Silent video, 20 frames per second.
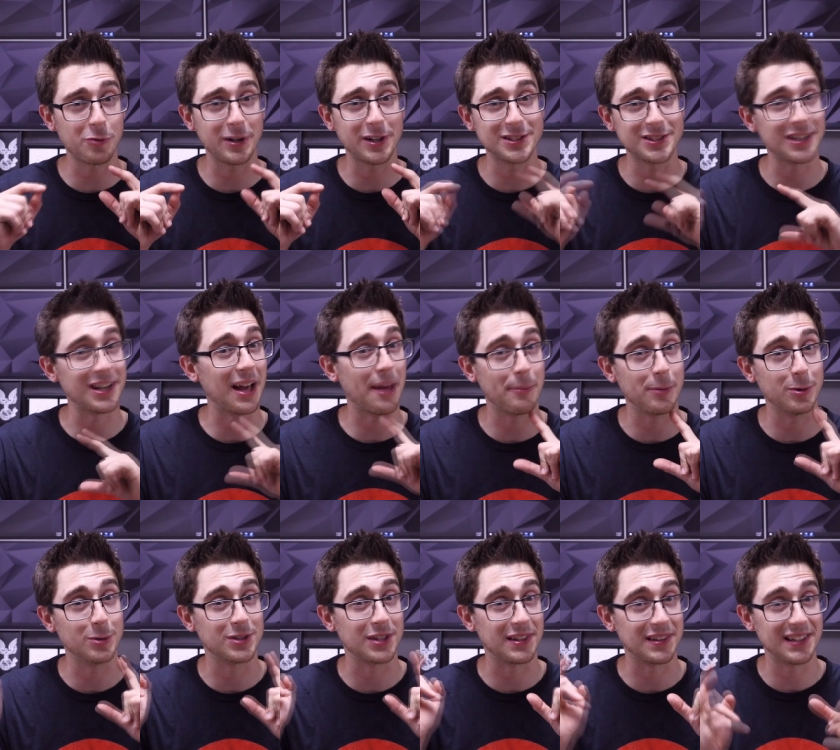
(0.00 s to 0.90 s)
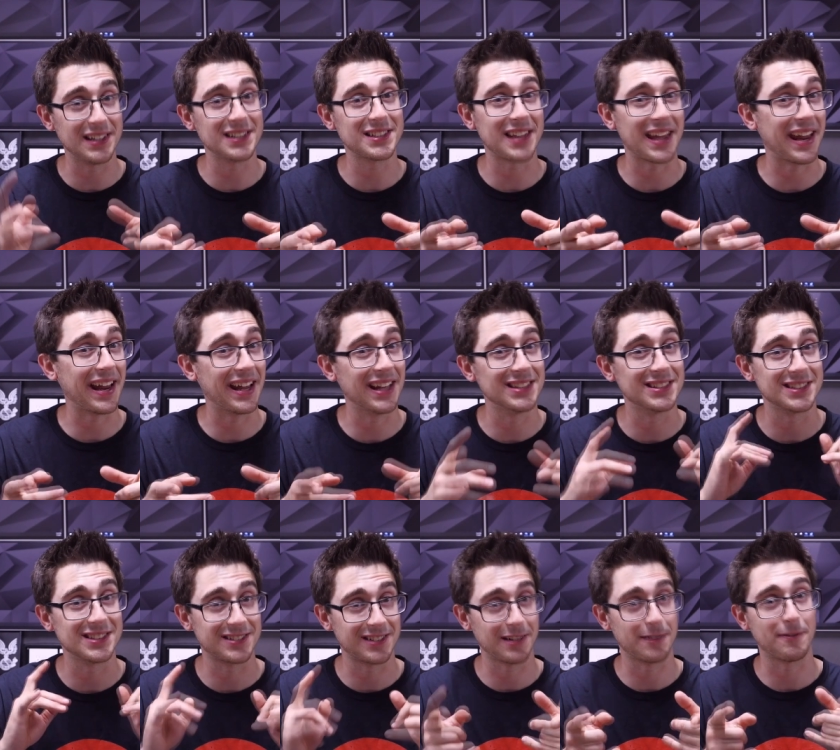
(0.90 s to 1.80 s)
reason I'm using these cans
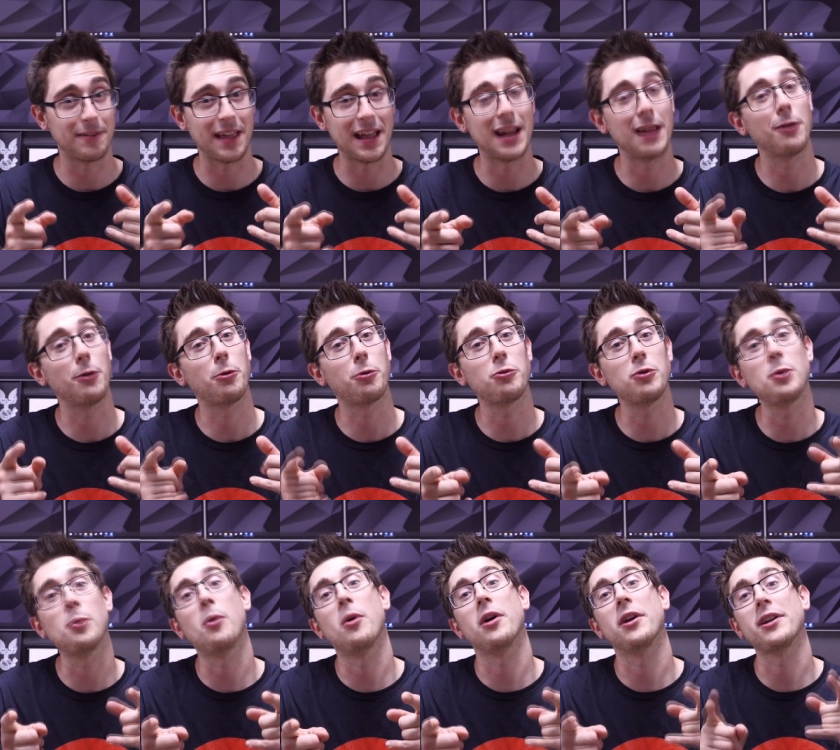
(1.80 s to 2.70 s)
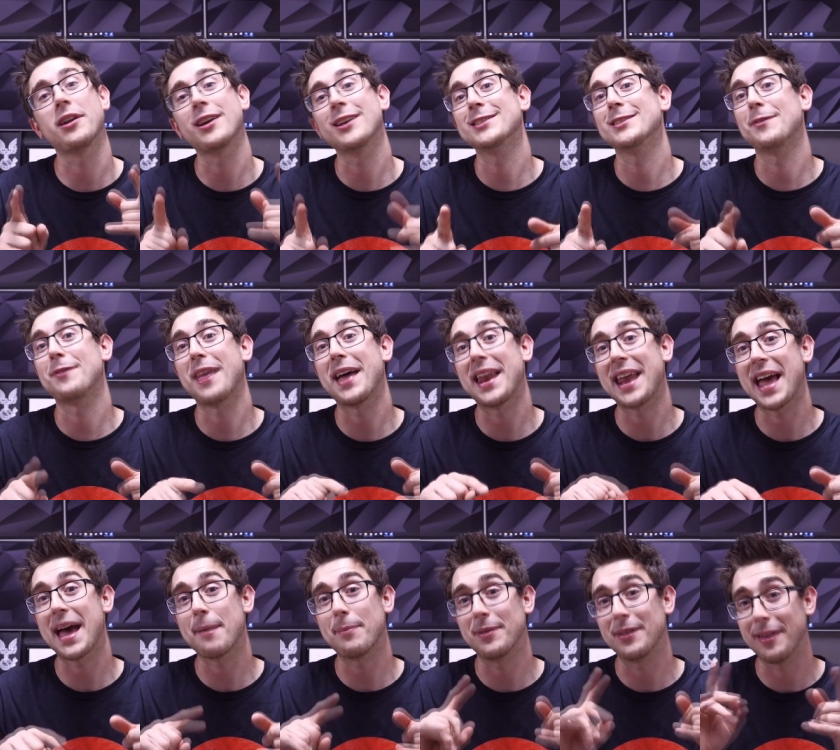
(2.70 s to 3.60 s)
instead of the Halo 3 one, because if that
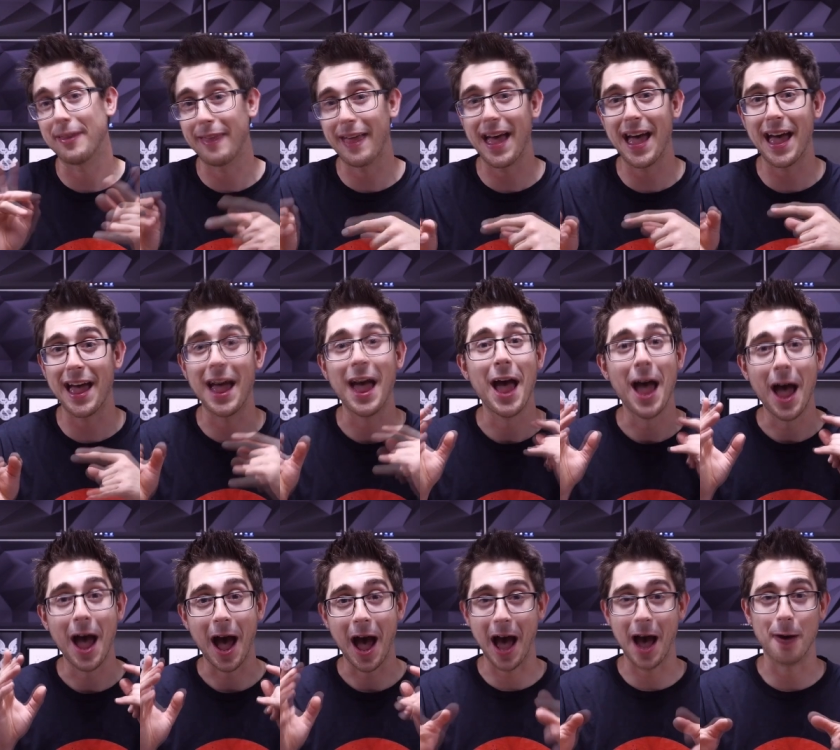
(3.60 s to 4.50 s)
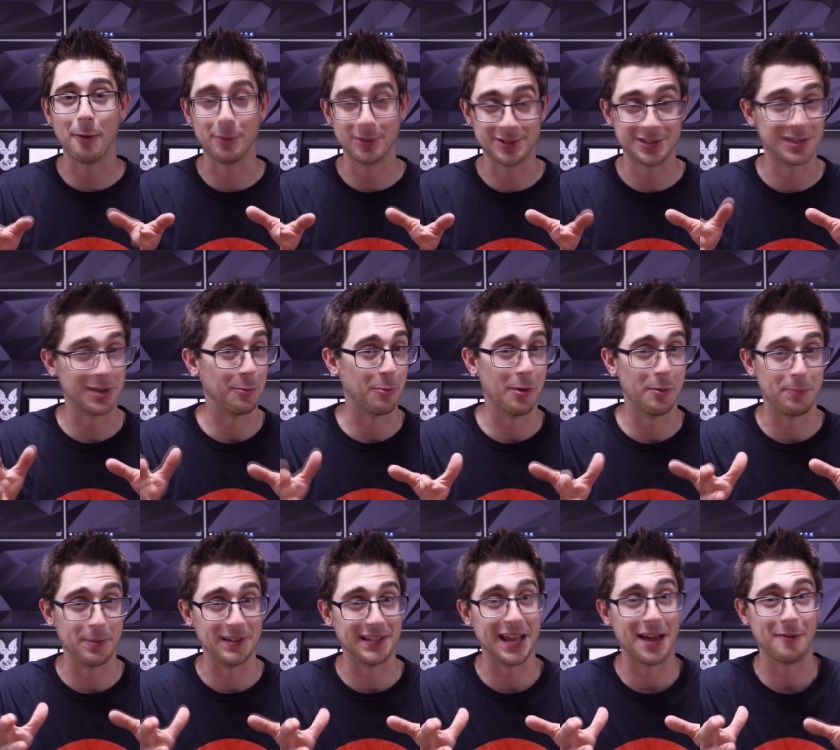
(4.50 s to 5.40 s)
happened to that, I would somewhat
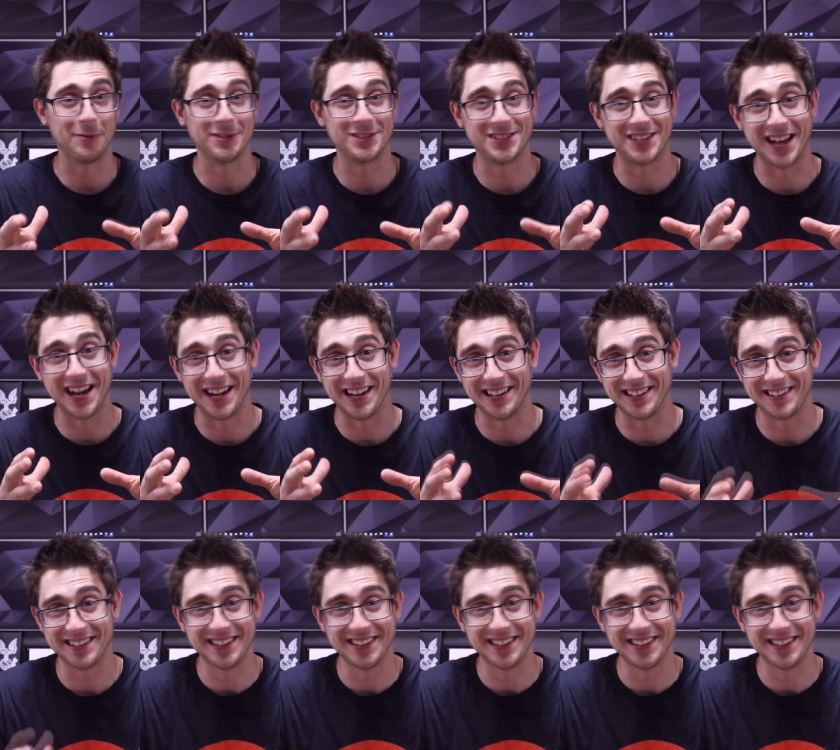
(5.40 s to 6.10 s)
be devastated.